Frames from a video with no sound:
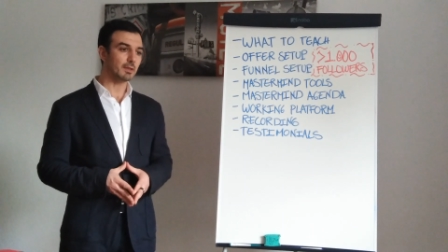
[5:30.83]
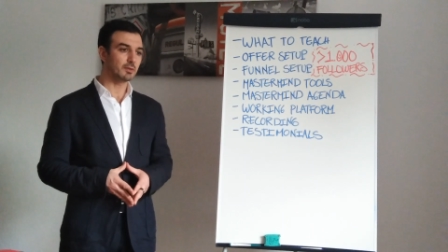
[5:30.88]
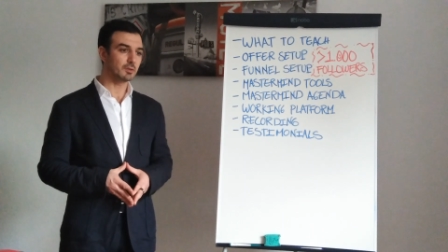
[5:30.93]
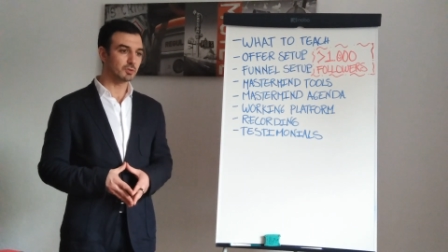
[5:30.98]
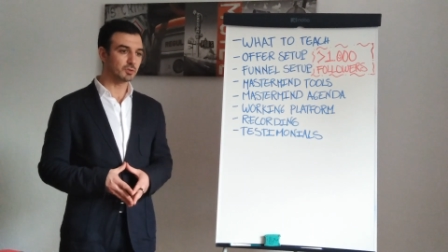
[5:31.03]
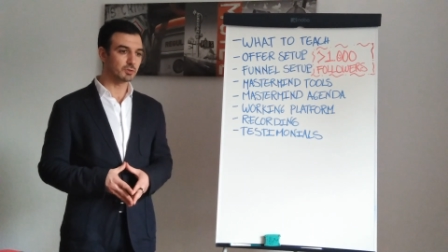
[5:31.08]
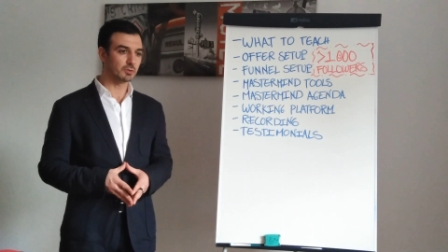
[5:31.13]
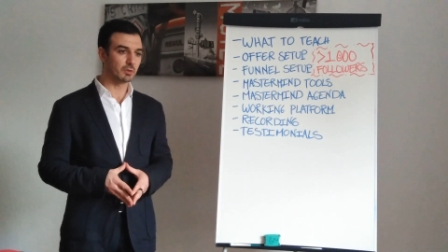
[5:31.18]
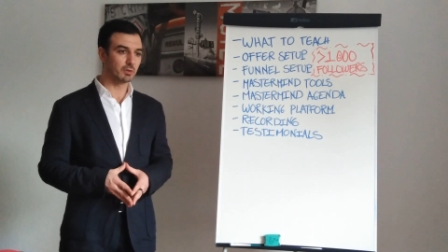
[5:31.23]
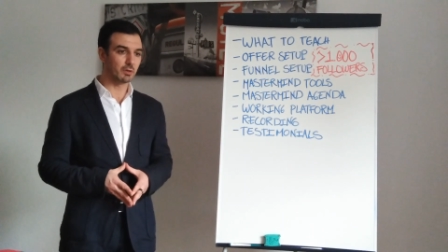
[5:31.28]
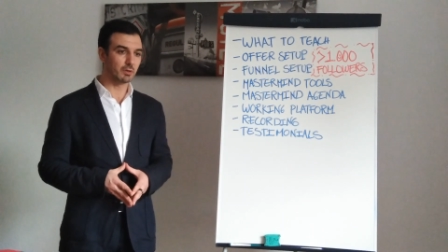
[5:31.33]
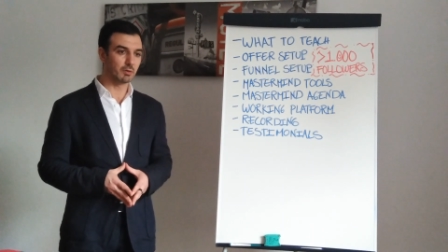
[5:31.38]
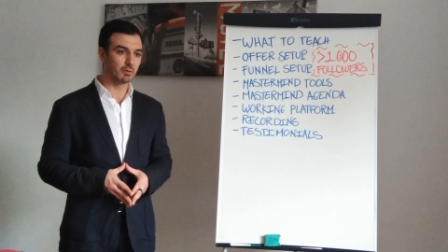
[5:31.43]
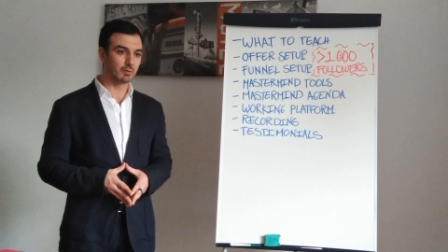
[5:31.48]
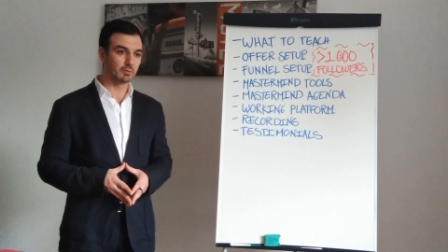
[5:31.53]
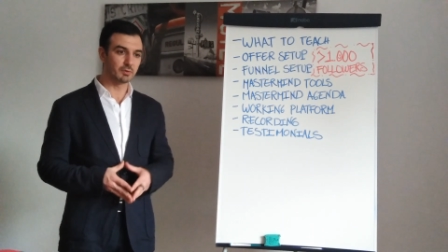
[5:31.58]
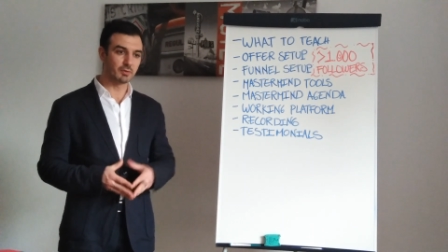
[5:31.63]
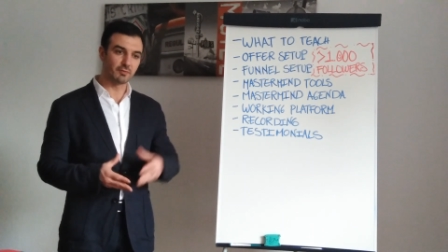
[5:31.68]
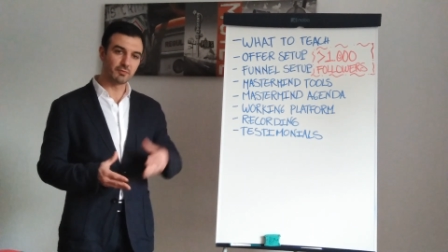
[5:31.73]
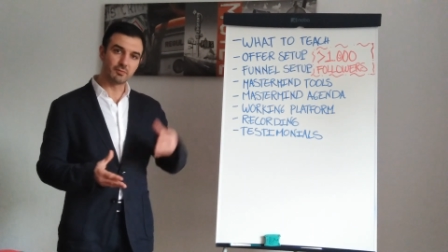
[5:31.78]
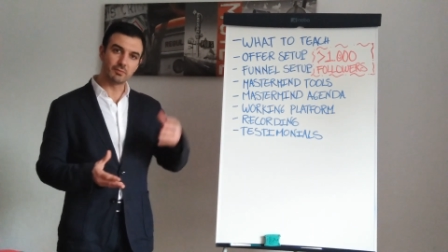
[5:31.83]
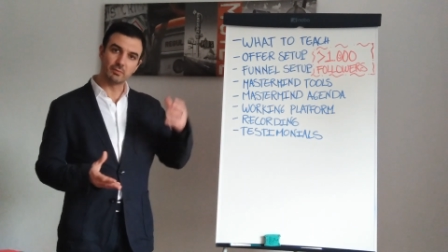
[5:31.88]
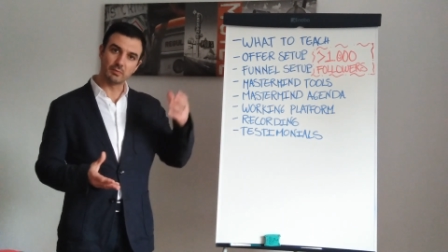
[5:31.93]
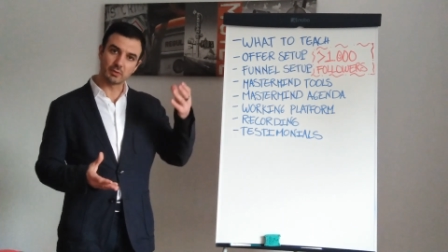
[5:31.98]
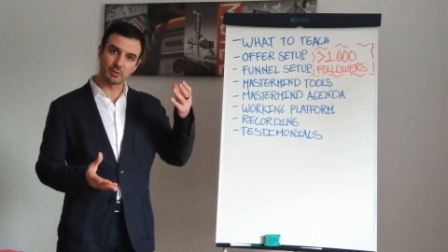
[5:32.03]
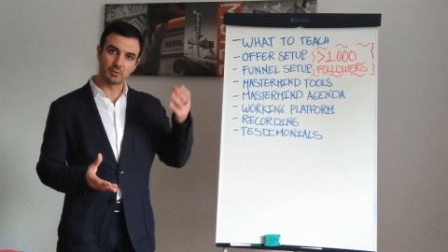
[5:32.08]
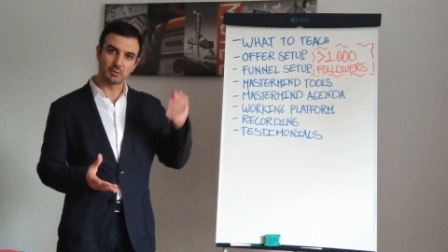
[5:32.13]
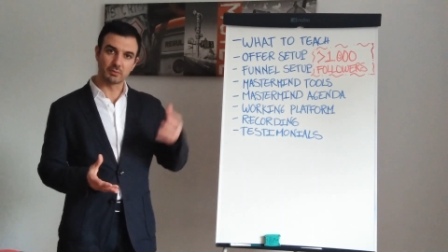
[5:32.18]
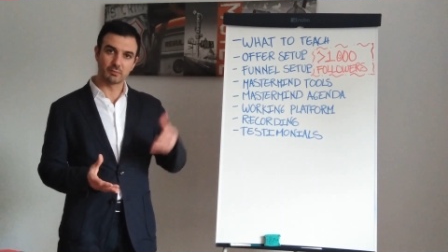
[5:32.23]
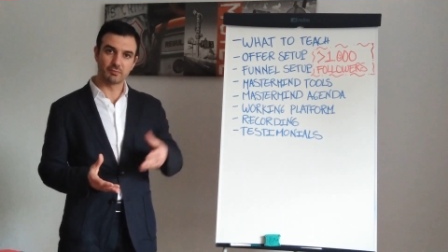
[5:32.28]
So the
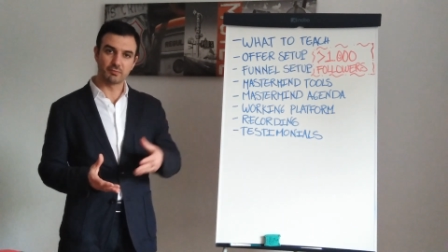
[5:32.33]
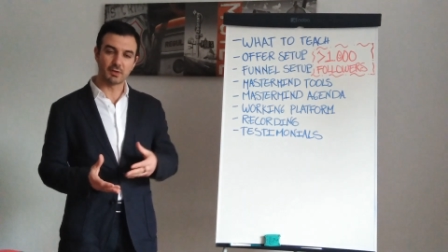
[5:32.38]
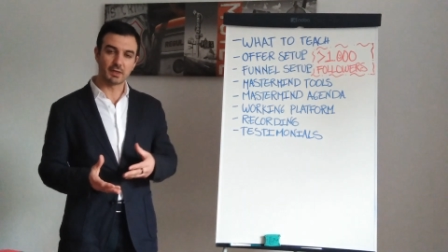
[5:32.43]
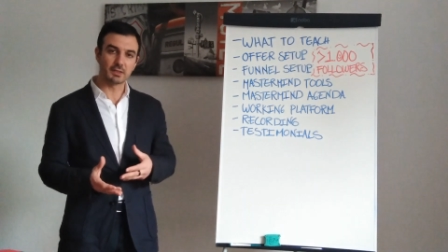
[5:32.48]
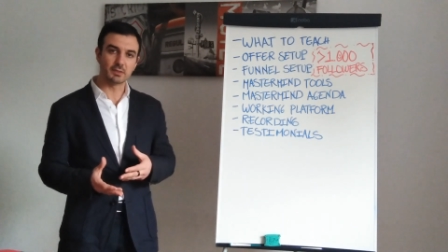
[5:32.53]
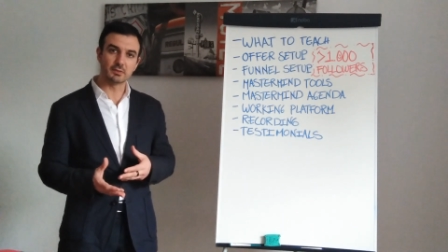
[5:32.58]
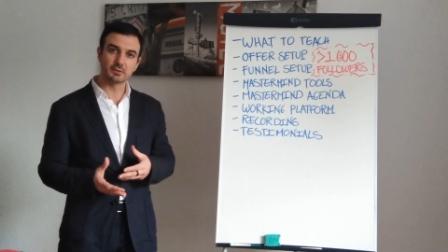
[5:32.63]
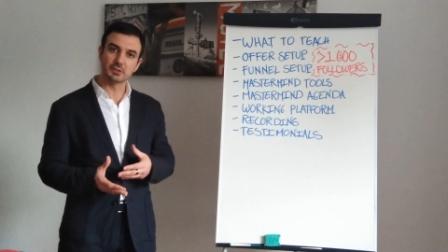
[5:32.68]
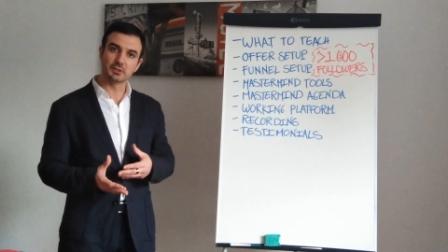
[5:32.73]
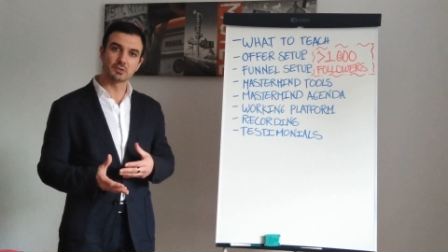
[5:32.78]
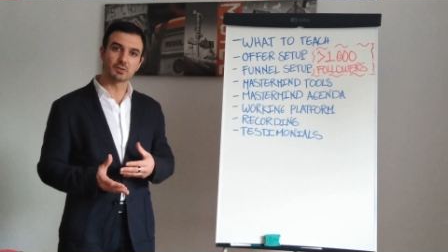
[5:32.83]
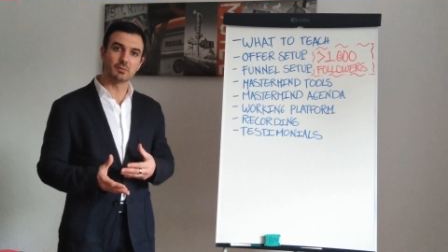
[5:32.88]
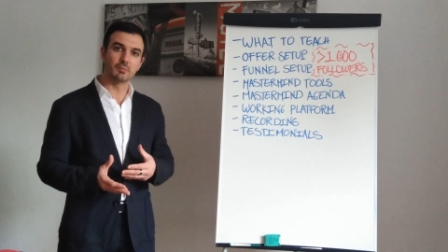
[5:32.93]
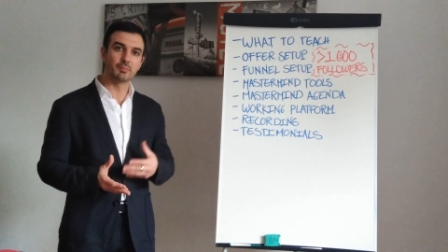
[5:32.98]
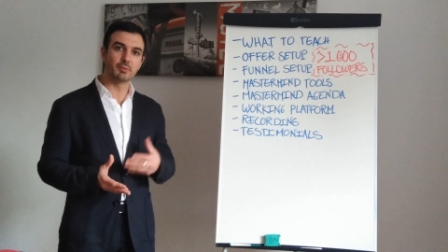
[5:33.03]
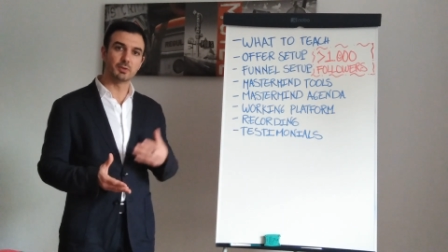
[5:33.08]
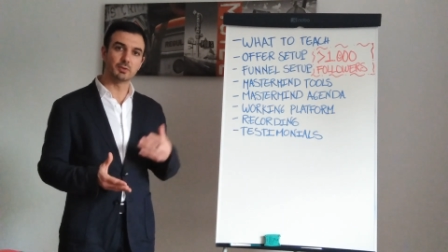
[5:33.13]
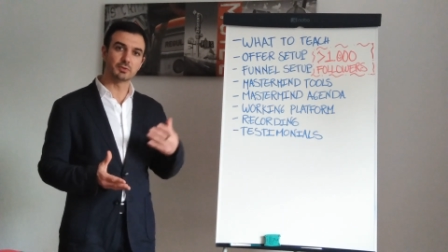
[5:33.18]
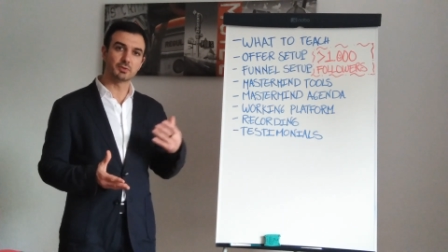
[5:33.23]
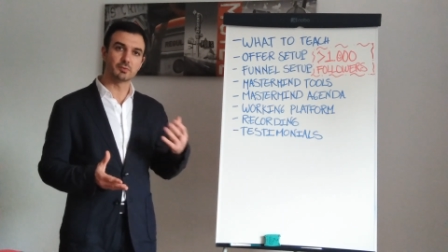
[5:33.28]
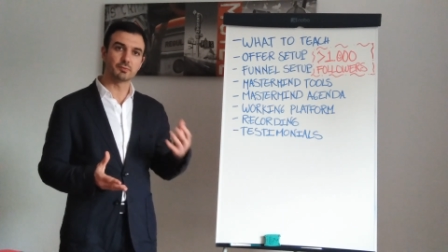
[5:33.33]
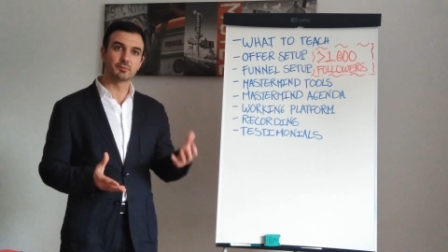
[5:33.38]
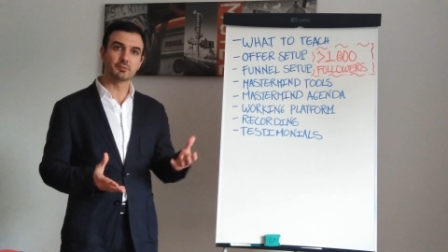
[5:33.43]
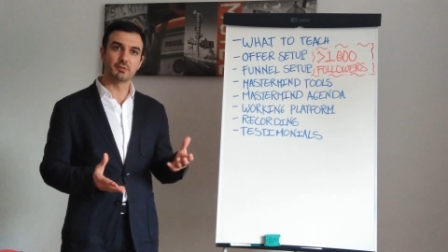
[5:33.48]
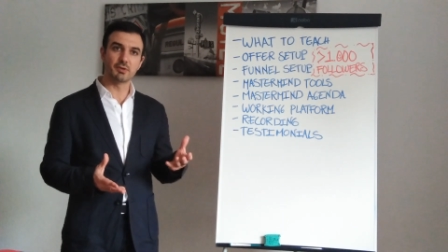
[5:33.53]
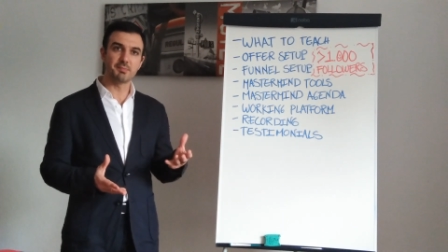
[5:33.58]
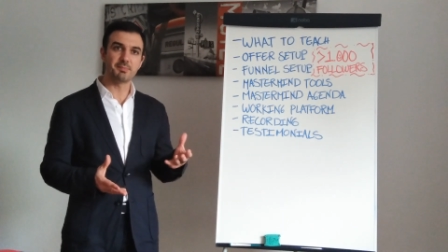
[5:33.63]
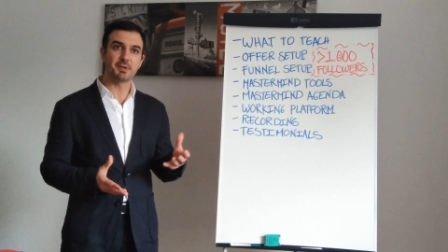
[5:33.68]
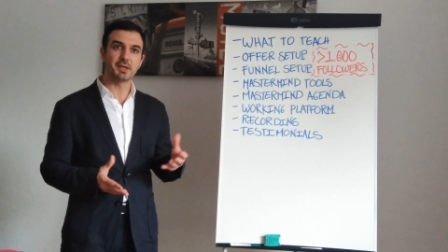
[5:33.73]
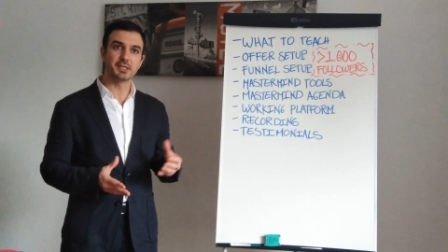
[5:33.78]
funnel is composed of
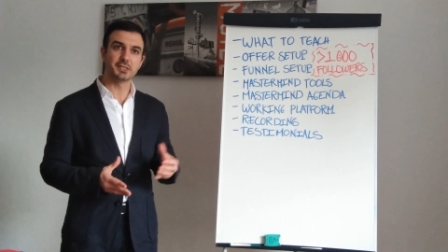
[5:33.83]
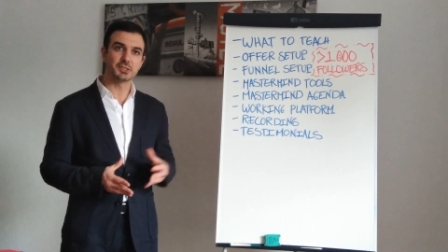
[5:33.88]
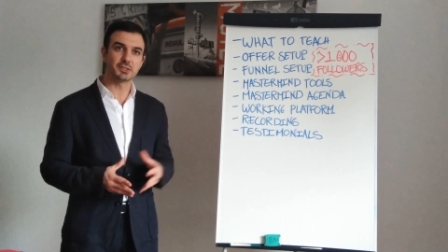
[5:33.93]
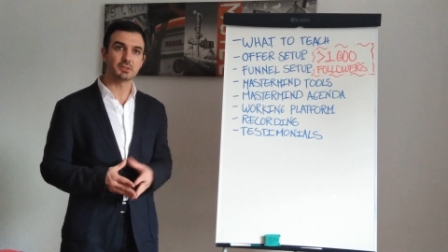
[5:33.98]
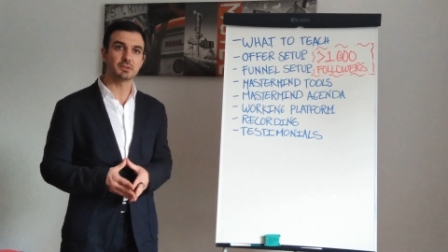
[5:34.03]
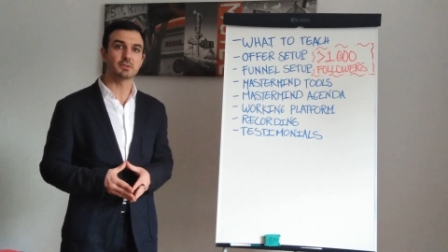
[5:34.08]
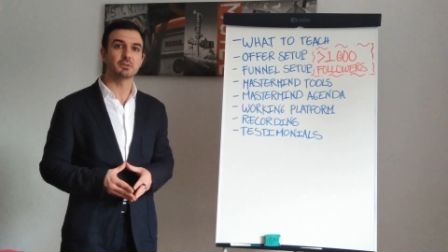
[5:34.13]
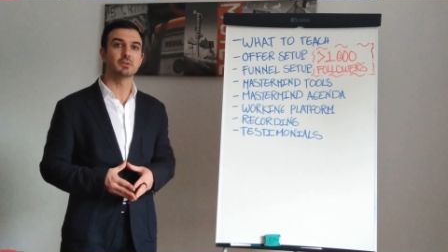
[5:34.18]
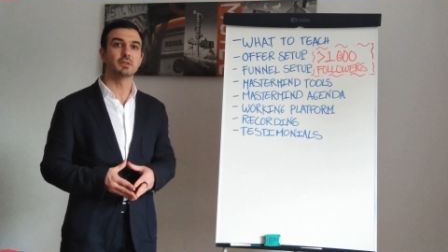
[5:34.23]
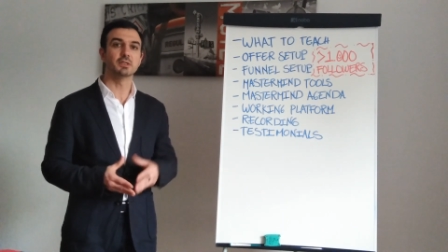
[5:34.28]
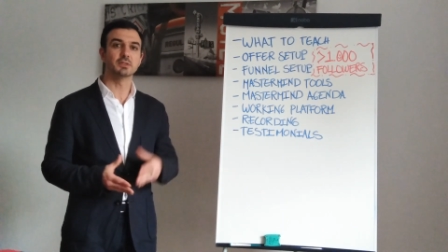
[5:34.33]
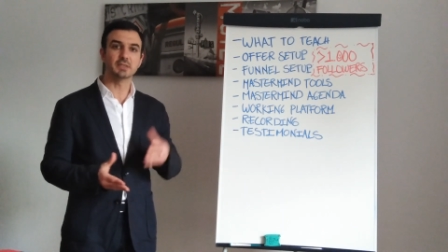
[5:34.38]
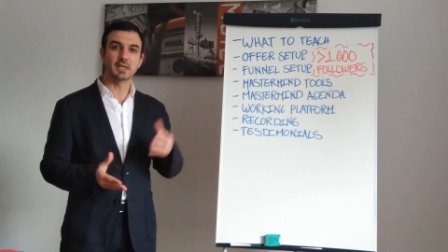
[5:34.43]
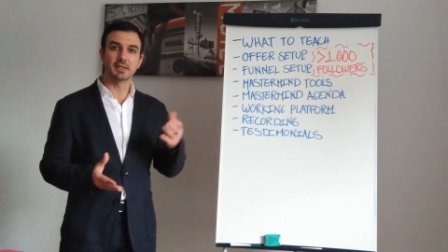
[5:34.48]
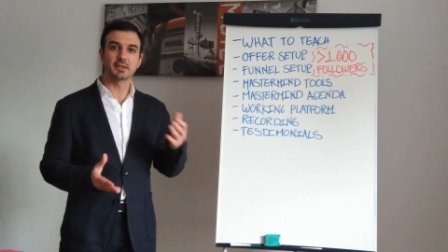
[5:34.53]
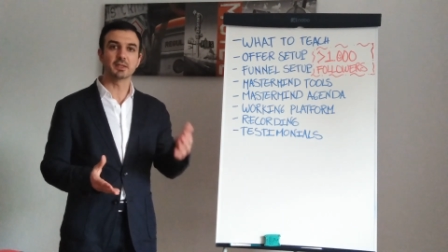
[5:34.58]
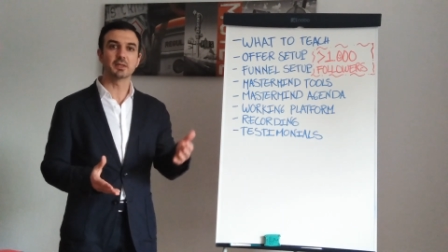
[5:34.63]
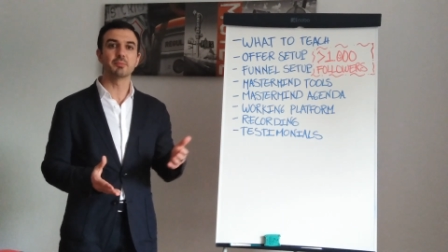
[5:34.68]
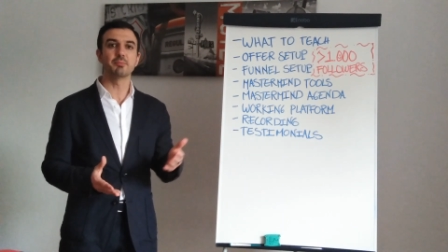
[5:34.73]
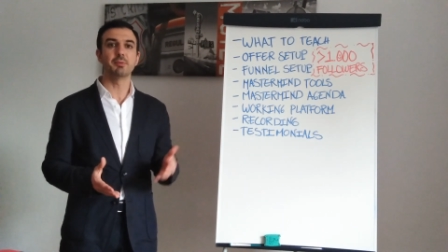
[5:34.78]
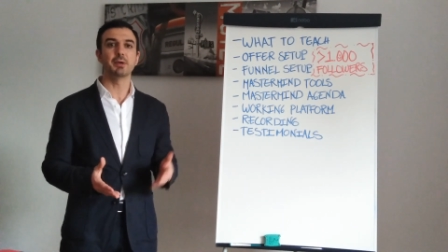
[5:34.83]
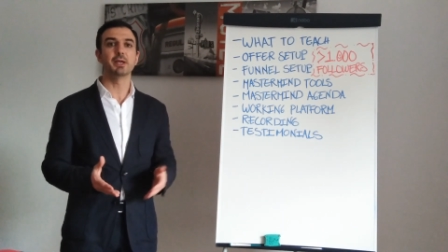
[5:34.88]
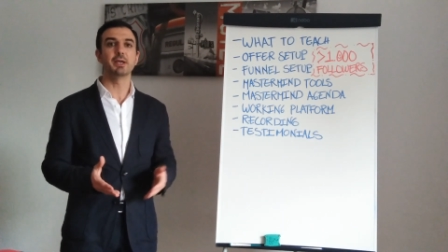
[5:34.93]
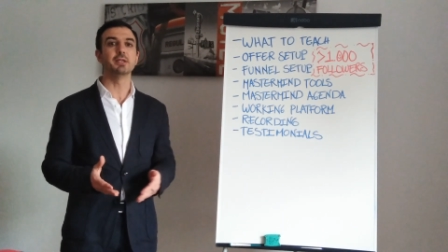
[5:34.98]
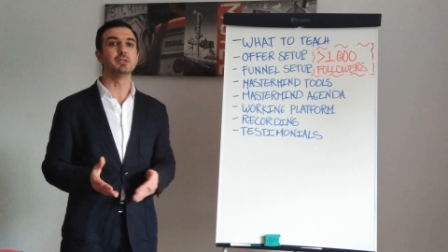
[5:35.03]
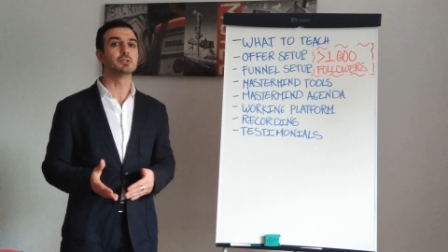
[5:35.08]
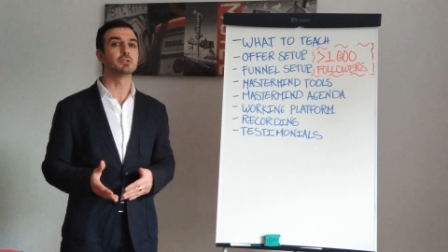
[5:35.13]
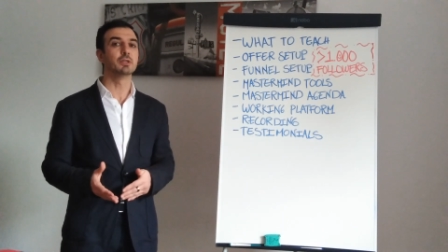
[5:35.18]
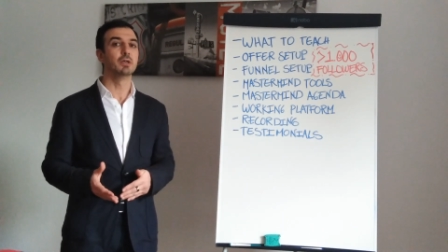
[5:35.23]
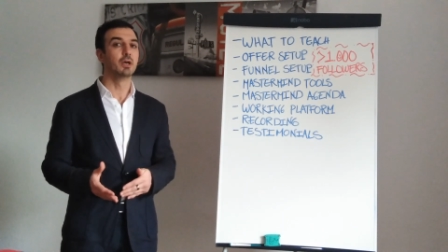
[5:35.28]
3 pages: landing
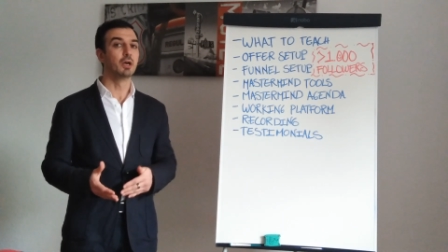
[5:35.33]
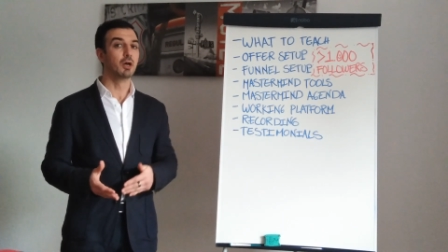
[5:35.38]
page,